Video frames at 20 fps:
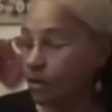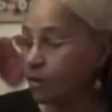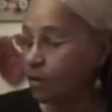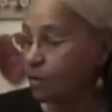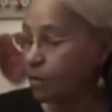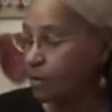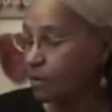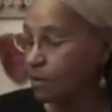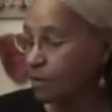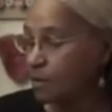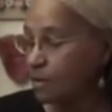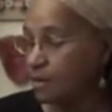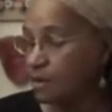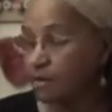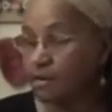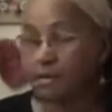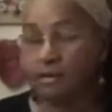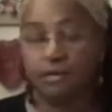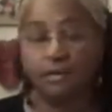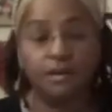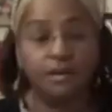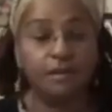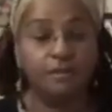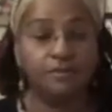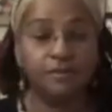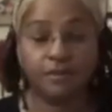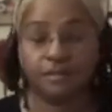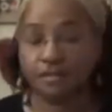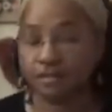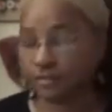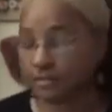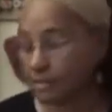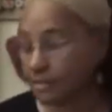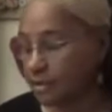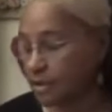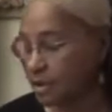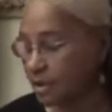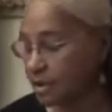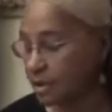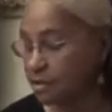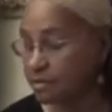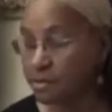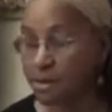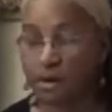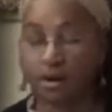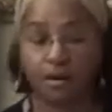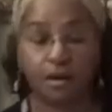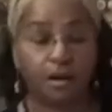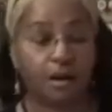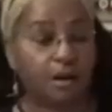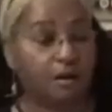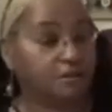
or if it's from